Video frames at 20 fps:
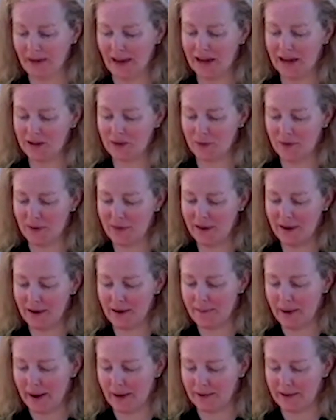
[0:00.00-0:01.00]
As we think
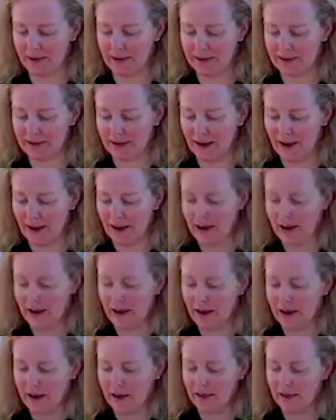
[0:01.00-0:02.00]
about it,
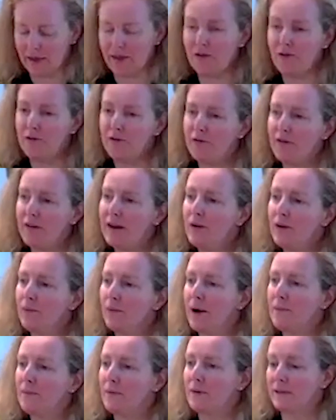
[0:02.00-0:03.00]
the fig
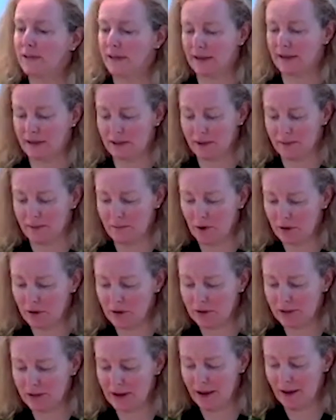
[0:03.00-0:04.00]
represents the
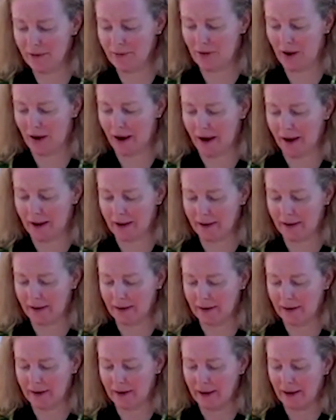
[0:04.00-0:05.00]
mercy of God.
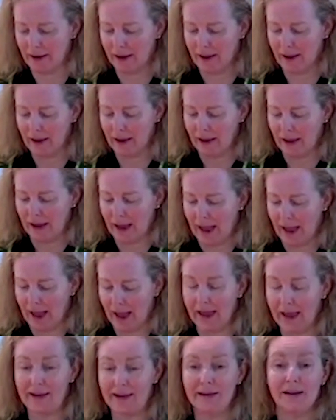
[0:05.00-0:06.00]

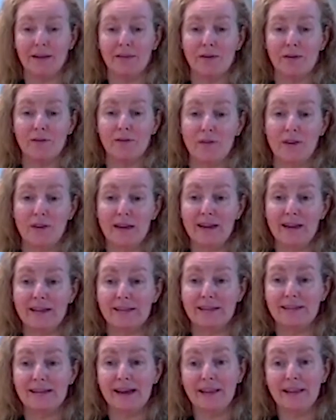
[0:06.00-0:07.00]
And the fig is
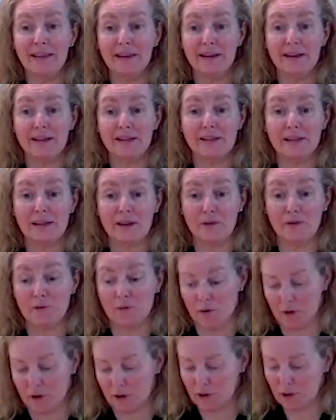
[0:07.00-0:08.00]
a delicacy
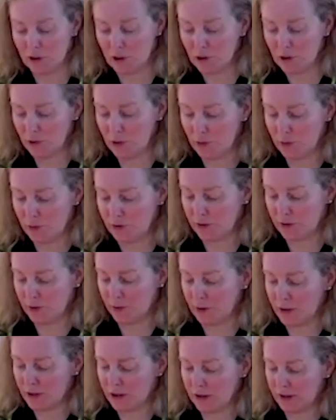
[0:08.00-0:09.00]
for Jews,
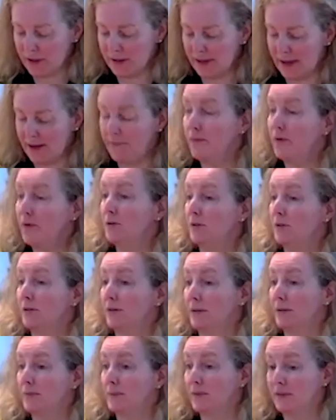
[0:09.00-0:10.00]
Christians, and
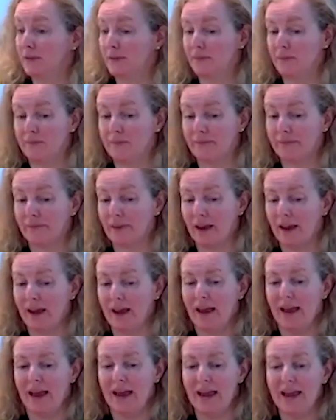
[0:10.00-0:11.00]
Muslims.
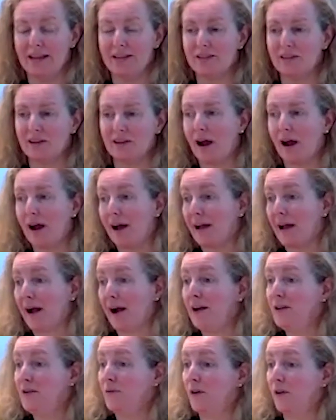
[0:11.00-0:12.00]
It's
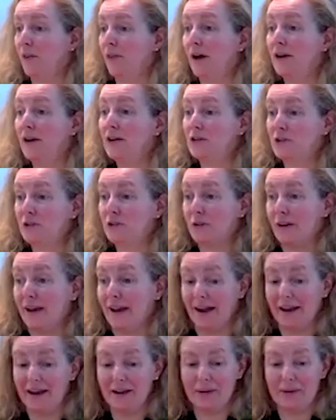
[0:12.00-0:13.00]
kind of a luxury
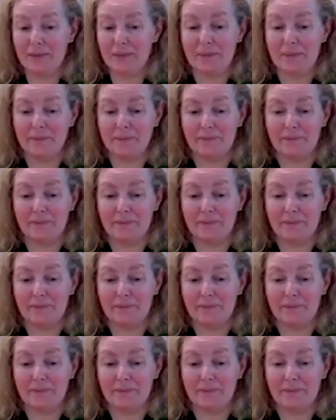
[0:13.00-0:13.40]
item.